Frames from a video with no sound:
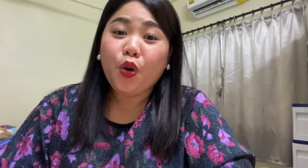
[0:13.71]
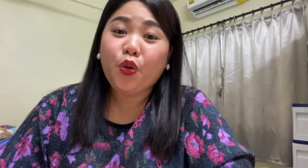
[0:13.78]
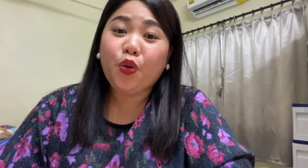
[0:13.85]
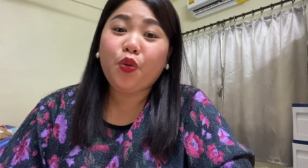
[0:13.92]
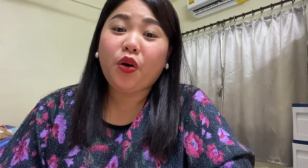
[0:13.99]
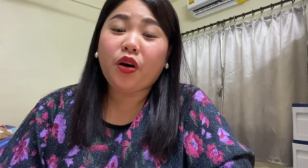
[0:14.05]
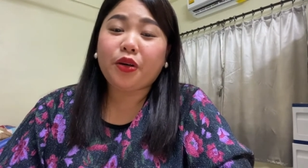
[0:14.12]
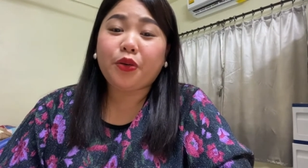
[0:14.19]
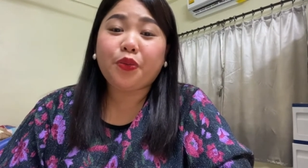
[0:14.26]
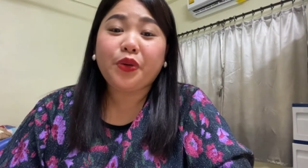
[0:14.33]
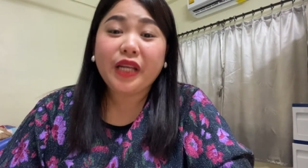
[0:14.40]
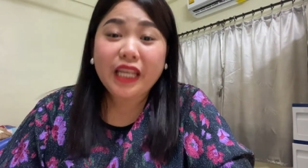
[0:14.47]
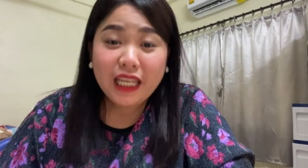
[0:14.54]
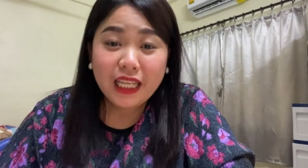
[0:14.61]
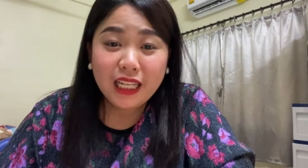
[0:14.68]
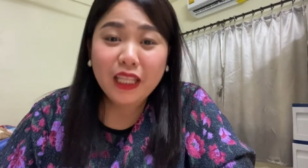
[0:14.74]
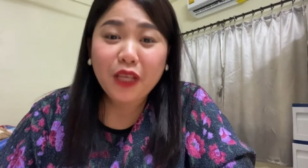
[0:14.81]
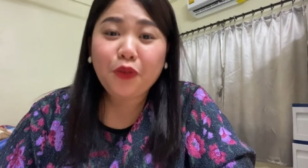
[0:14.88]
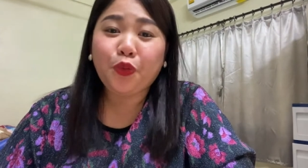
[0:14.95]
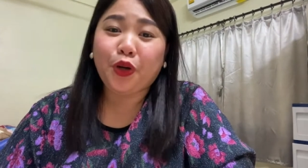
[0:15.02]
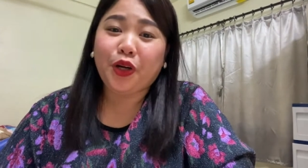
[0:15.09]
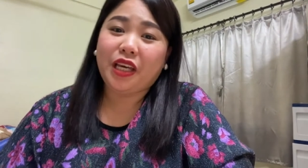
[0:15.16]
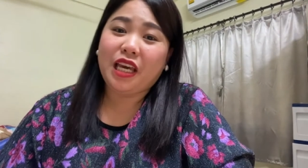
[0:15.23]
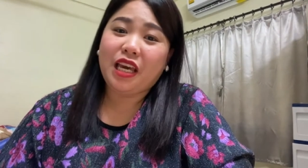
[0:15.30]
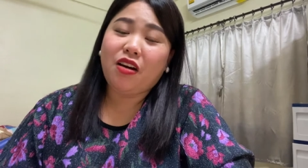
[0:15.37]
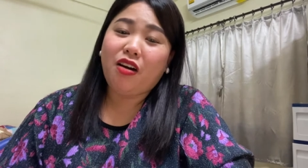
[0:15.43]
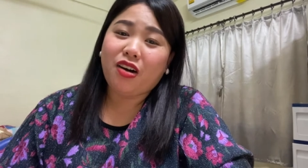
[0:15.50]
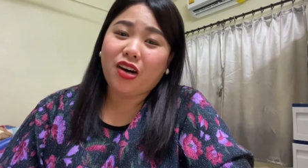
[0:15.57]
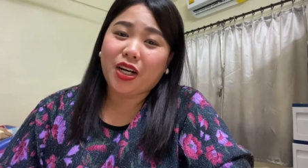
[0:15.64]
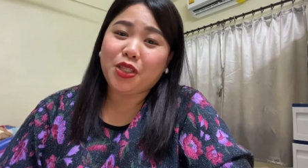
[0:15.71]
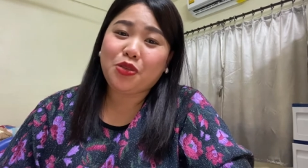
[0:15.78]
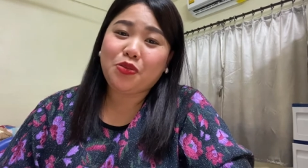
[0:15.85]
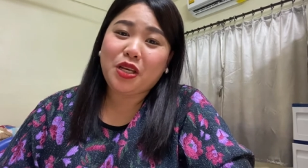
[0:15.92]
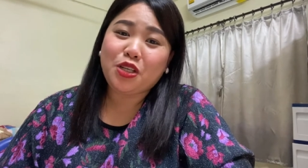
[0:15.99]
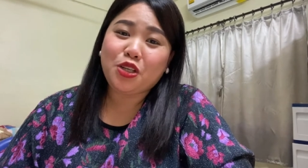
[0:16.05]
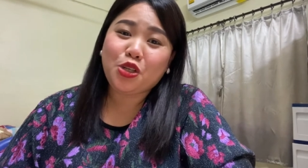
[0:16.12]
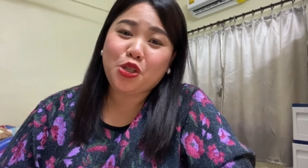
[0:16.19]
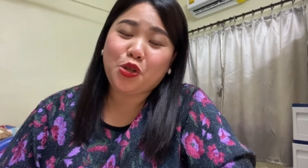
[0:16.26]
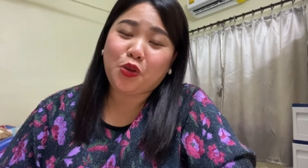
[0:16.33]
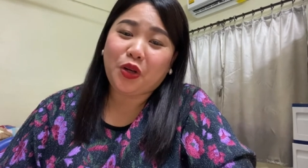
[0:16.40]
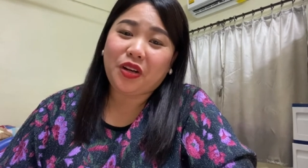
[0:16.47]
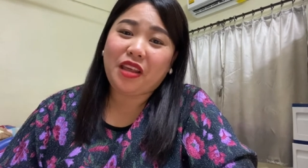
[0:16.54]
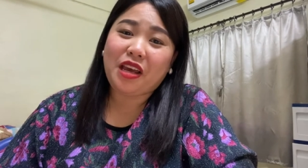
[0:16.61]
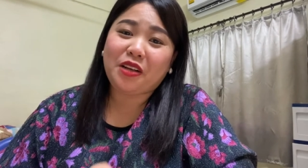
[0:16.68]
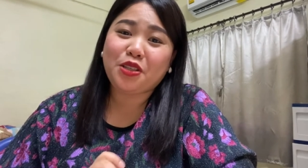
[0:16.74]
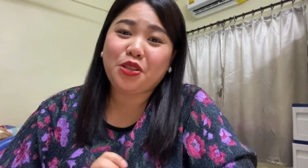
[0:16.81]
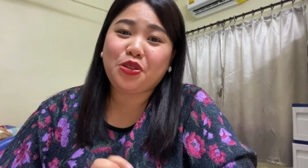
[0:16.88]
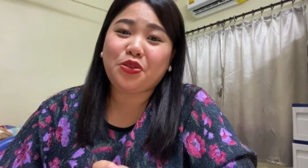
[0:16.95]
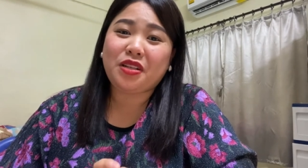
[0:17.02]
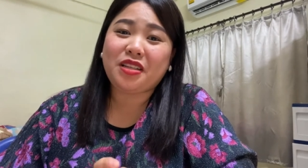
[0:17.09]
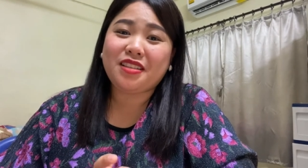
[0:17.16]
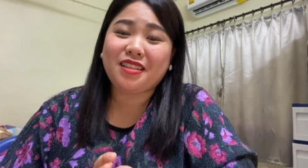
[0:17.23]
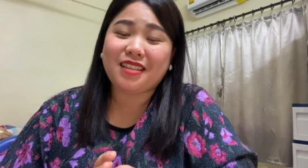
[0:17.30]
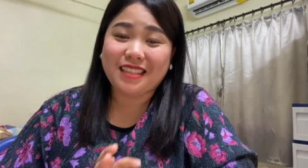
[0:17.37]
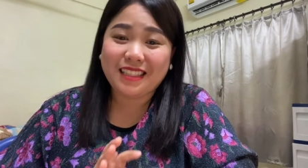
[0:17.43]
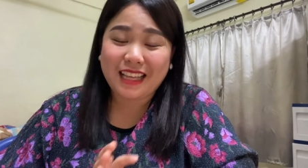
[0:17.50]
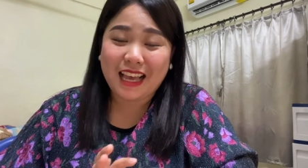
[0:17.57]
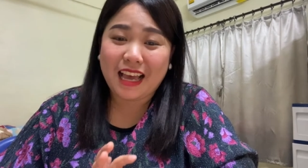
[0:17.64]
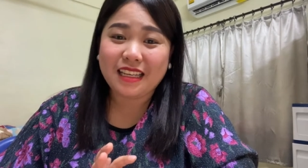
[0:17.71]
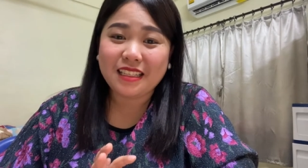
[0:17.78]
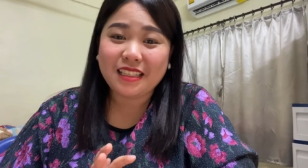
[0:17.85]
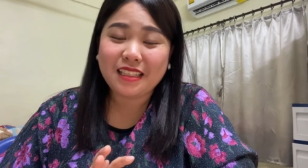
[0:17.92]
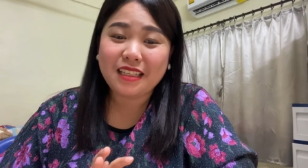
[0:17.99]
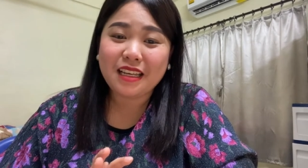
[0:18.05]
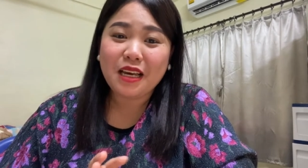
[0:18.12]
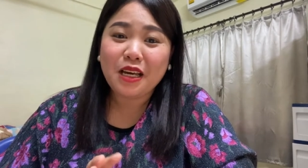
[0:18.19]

who are really working hard to ensure their students' success.